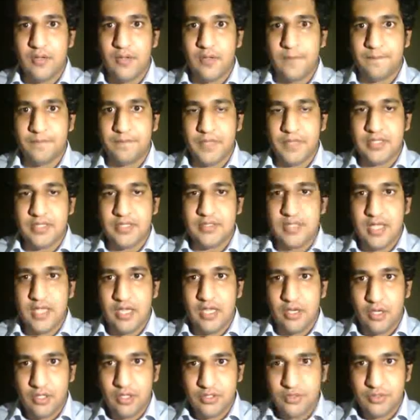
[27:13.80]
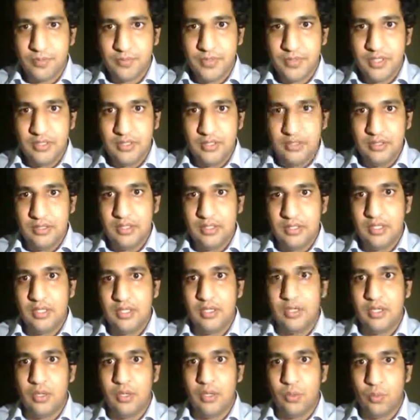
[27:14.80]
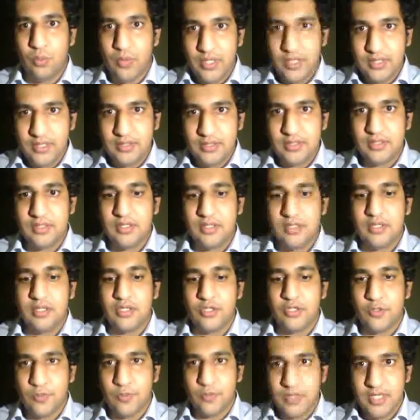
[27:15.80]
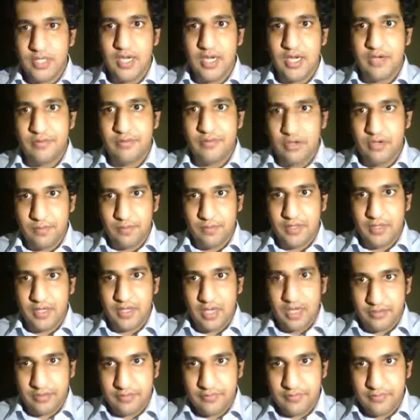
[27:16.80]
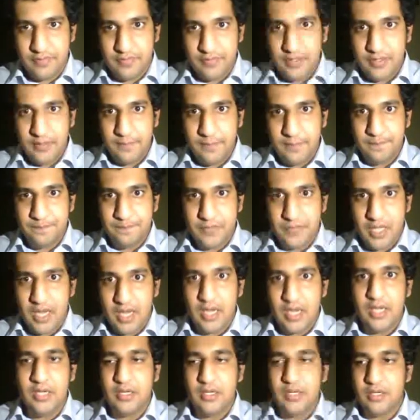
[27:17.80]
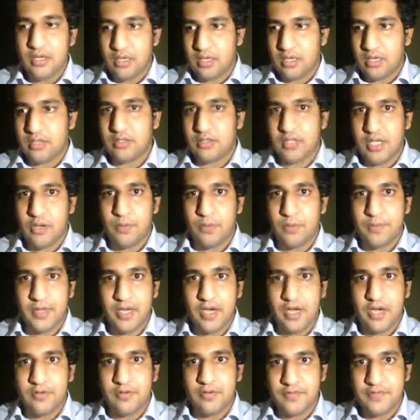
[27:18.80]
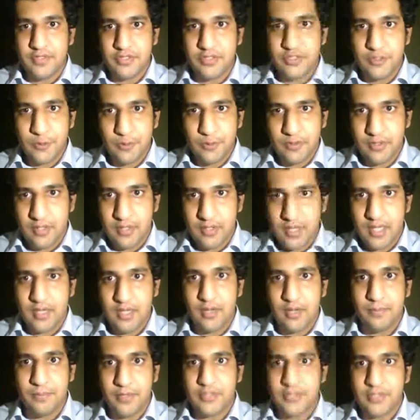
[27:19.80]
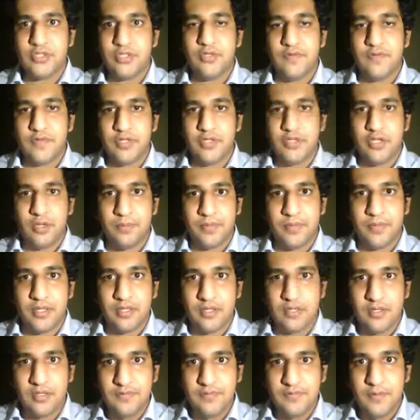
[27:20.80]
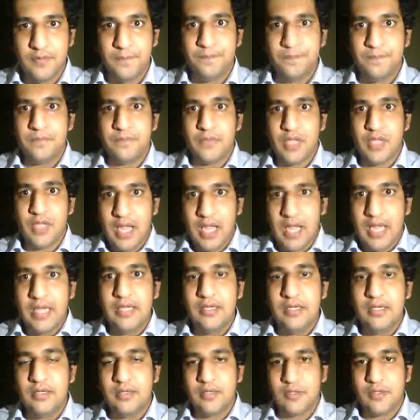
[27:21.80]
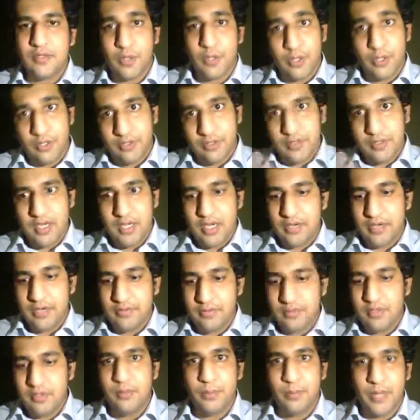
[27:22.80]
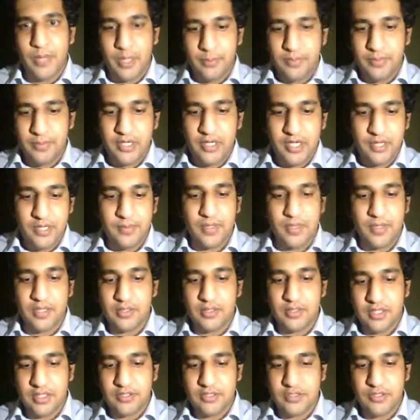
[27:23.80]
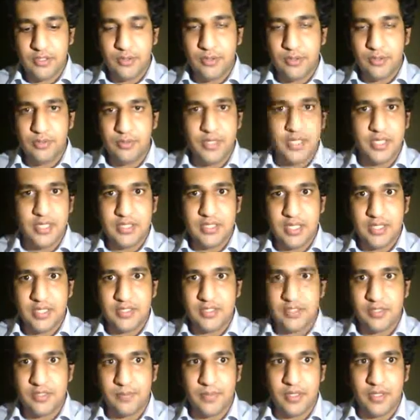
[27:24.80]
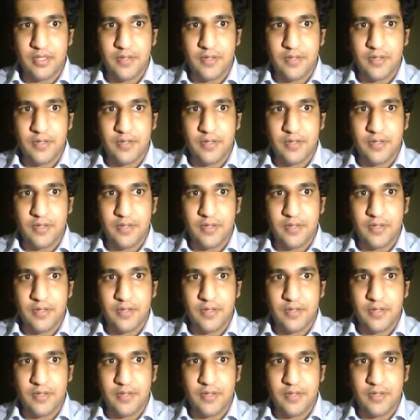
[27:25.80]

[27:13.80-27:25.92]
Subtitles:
it's anosmia with unilateral optic atrophy, and the optic atrophy is due to direct compression over the optic nerve, and contralateral papilledema, that's due to raised ICP.